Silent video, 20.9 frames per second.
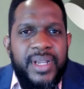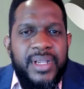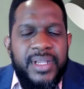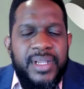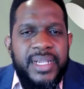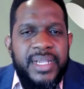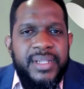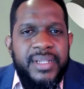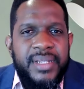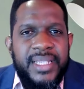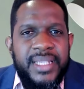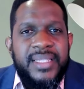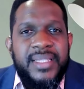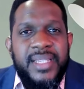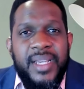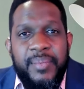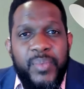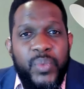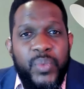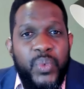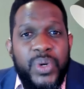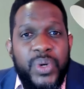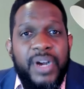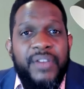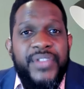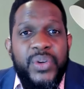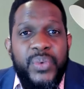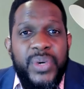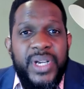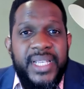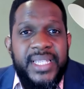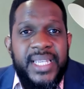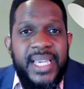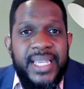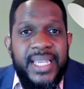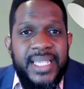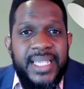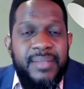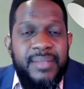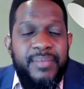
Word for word: And in, in some of the worst cases,